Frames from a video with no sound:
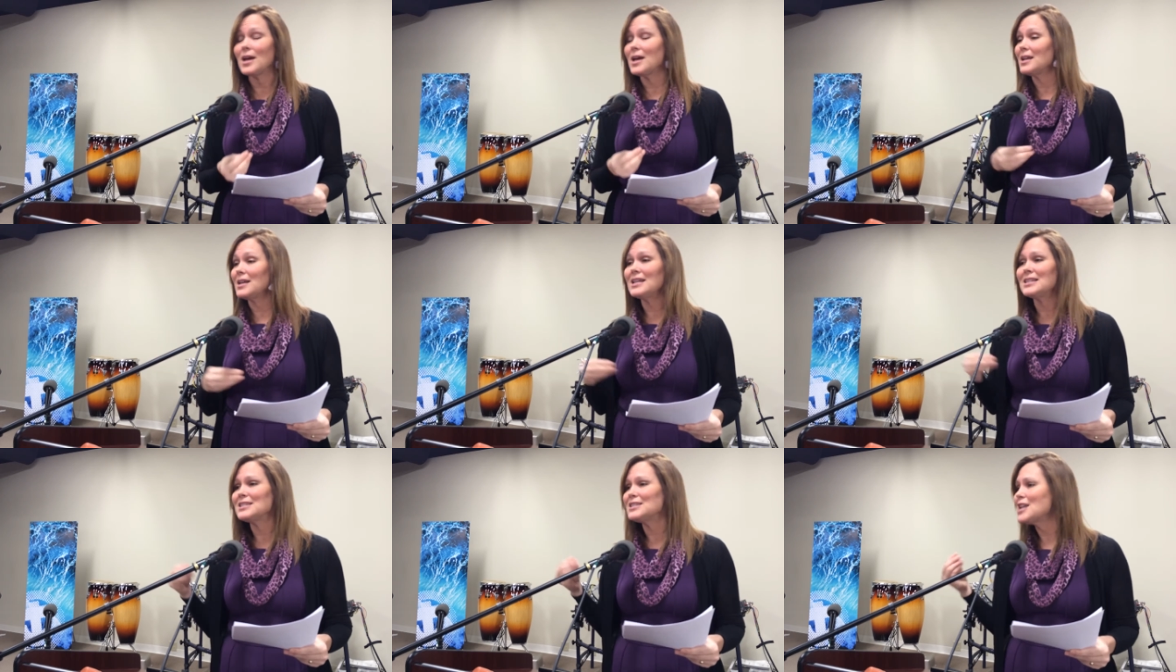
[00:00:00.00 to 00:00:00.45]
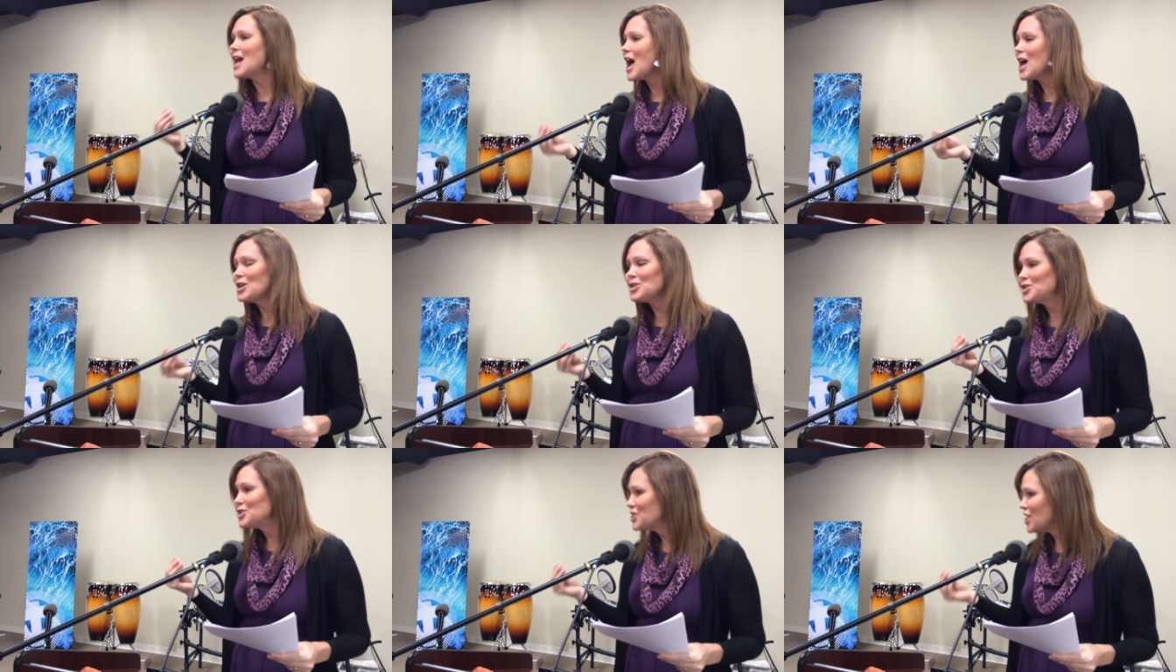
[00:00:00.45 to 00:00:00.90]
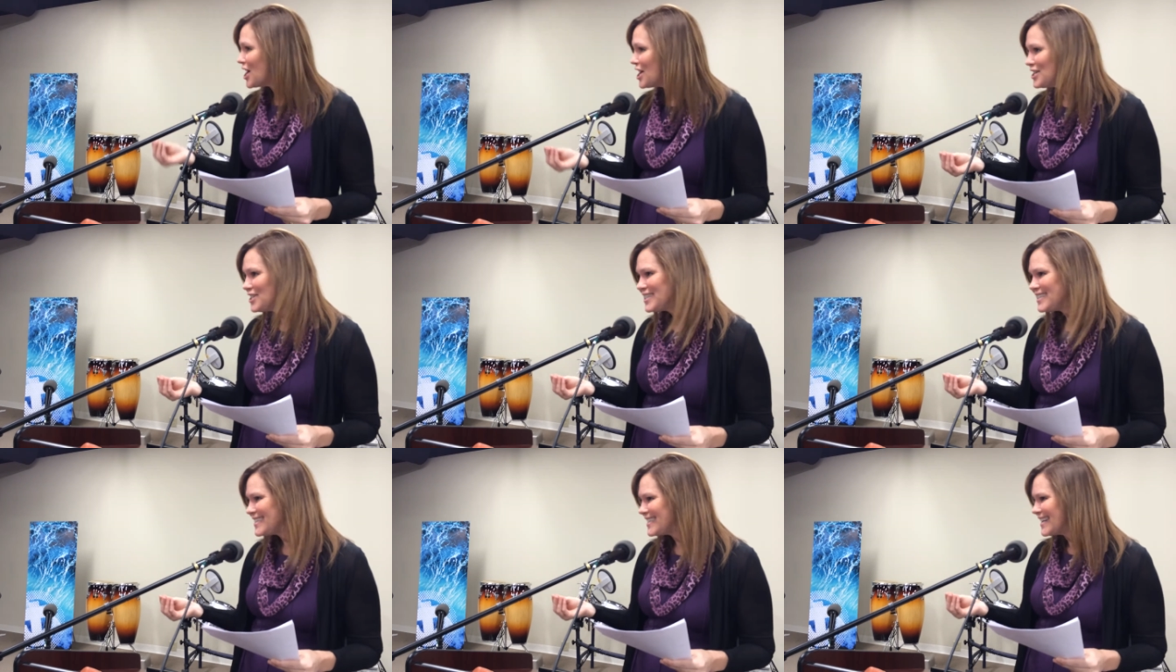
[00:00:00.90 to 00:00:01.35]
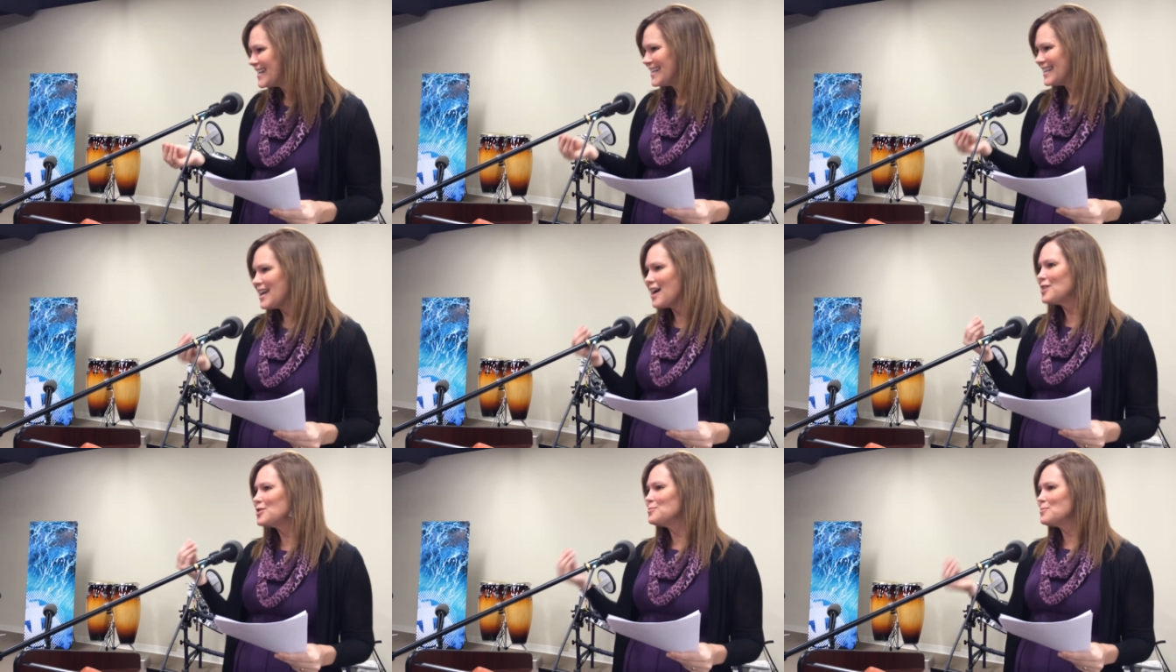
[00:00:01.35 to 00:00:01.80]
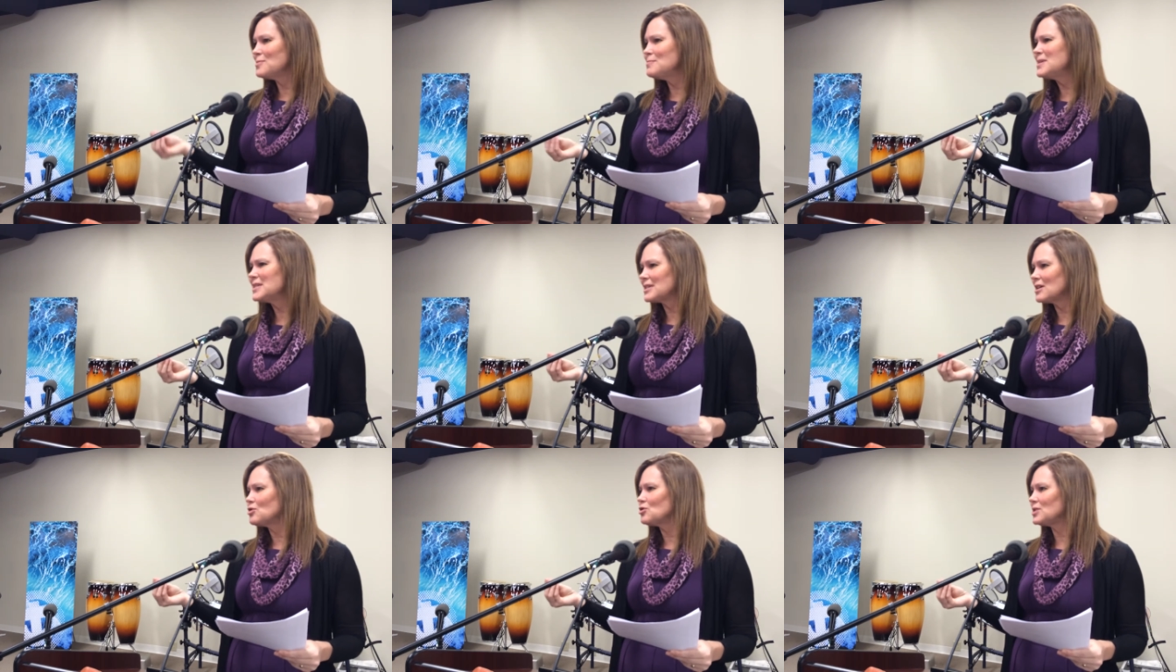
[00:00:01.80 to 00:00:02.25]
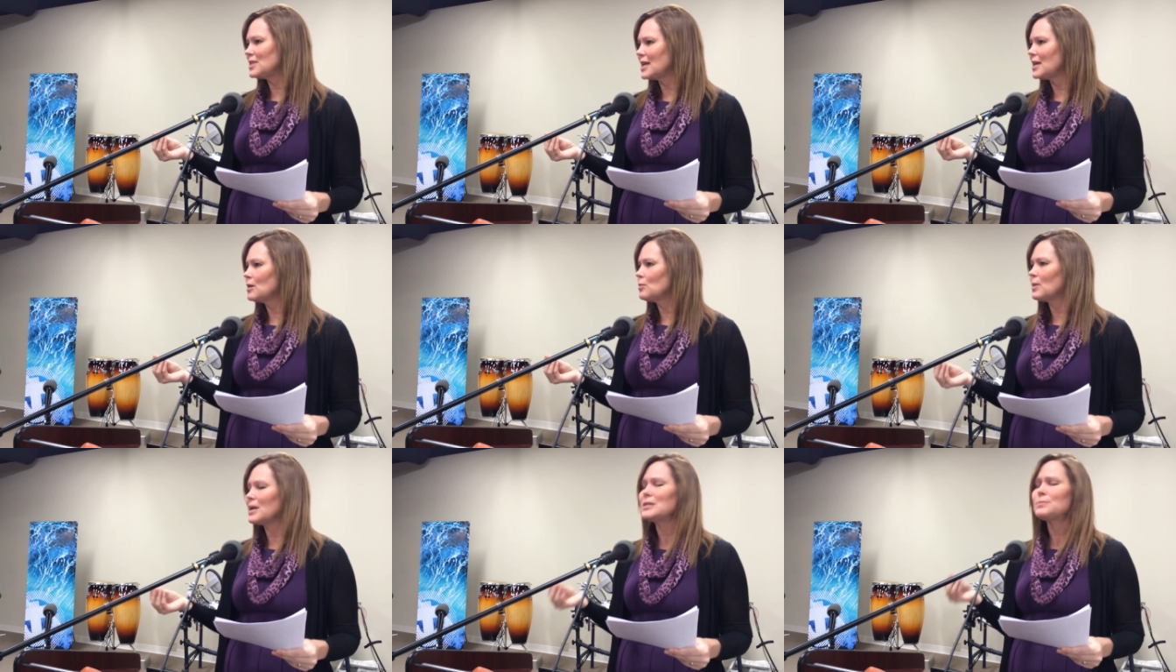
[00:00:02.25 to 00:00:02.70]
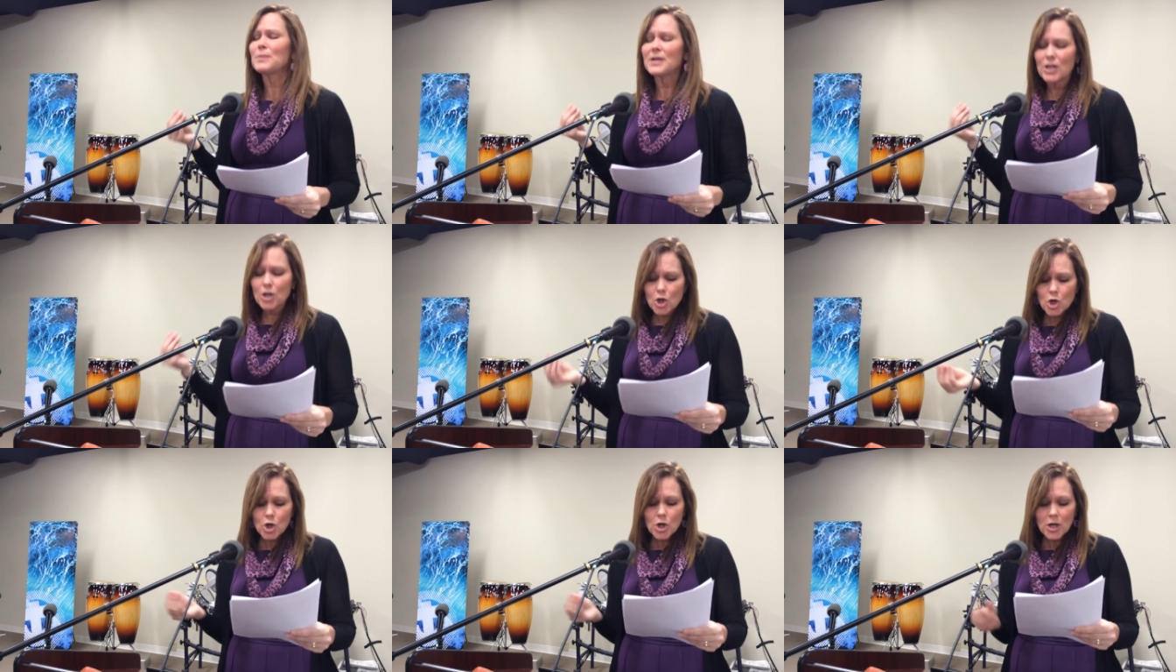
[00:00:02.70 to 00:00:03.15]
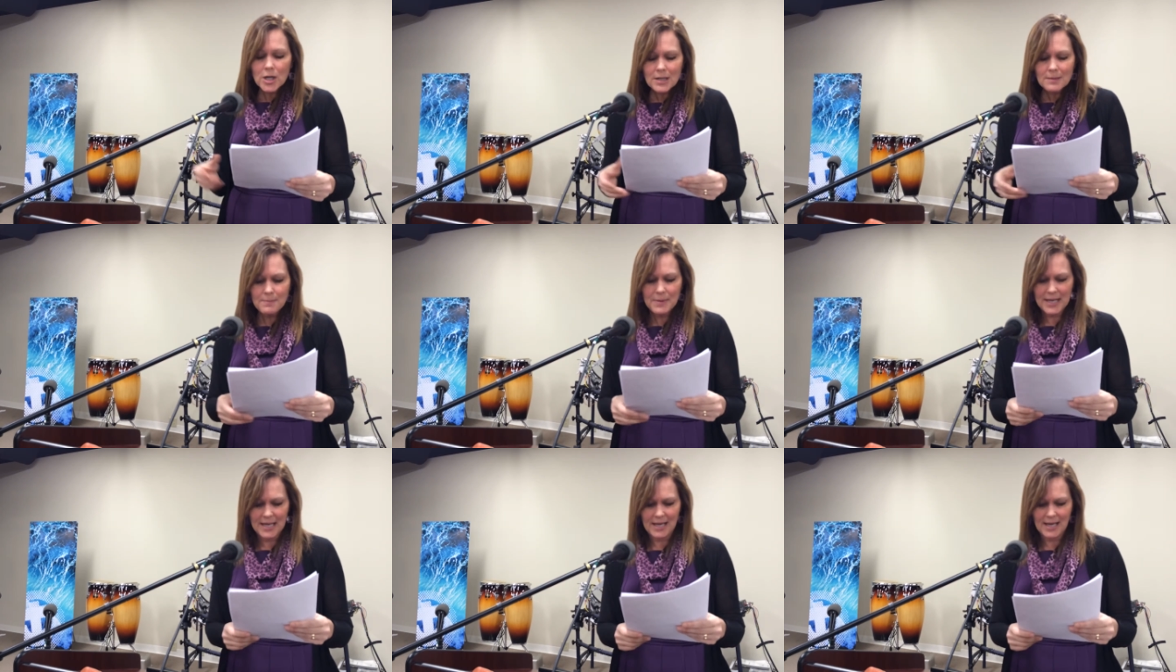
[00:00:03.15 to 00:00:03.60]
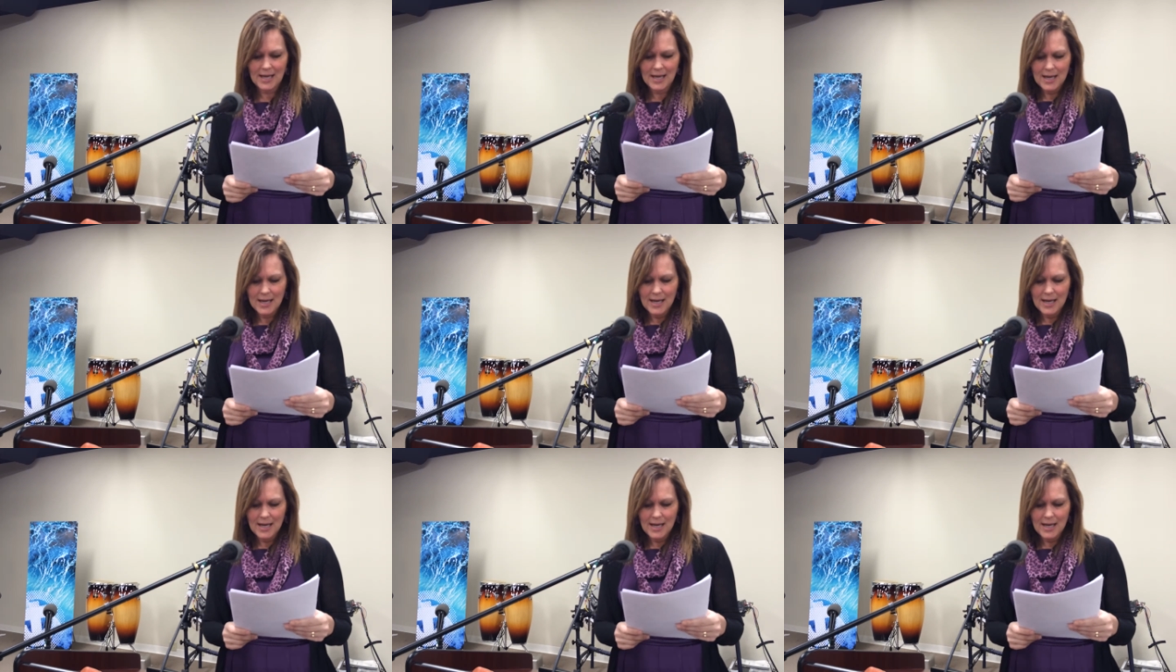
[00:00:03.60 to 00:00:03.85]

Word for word: and it's not just un- misunderstanding race, but it could be.